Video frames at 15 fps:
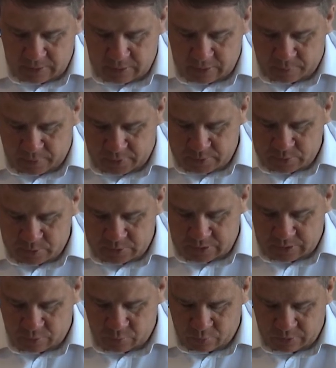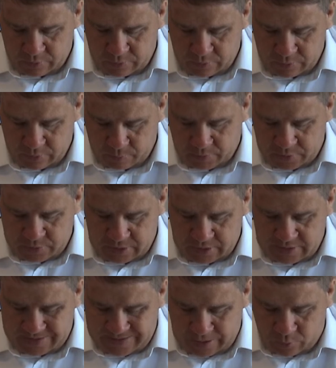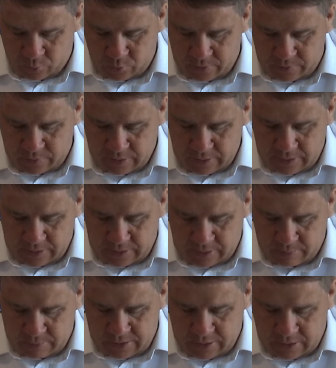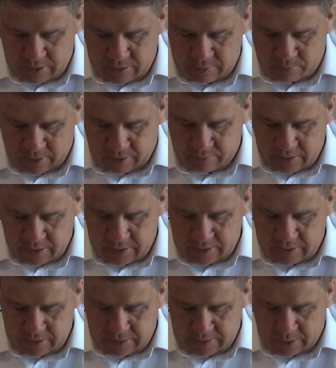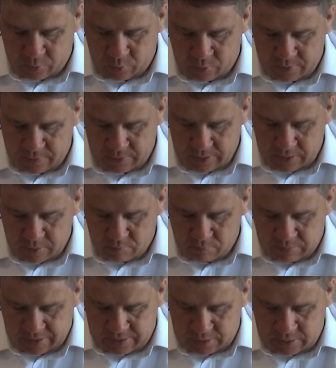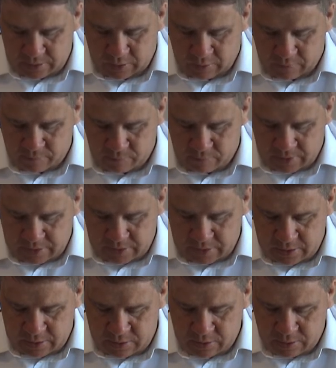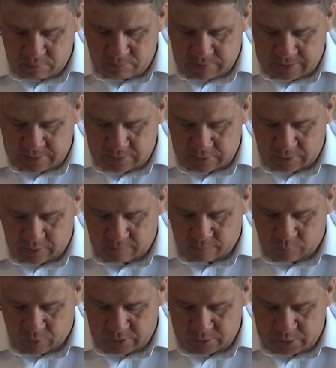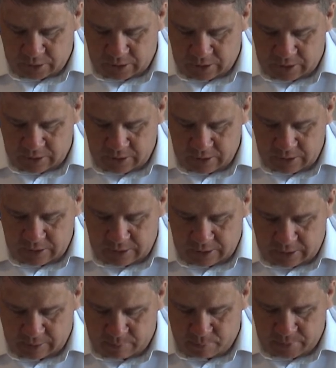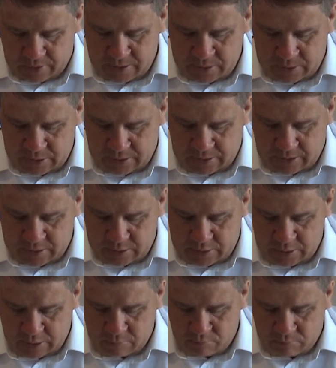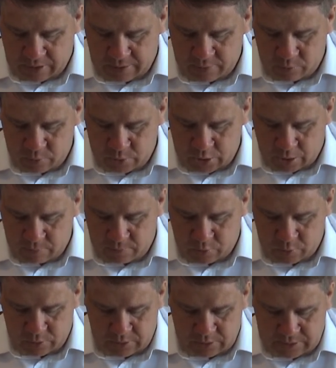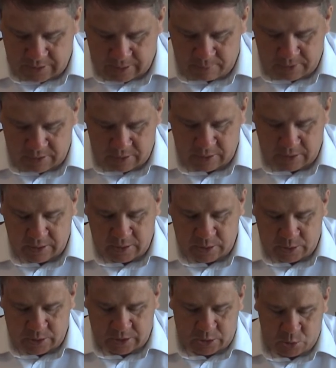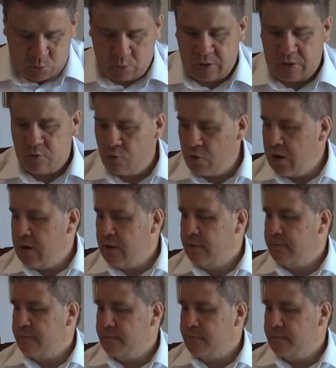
Apostles dealt with, Apostates dealt with, Yemen and Bahrain dealt with, Battle of Madur, Battle of Waljar, campaigns against Banu Tamim, Tamil. 633.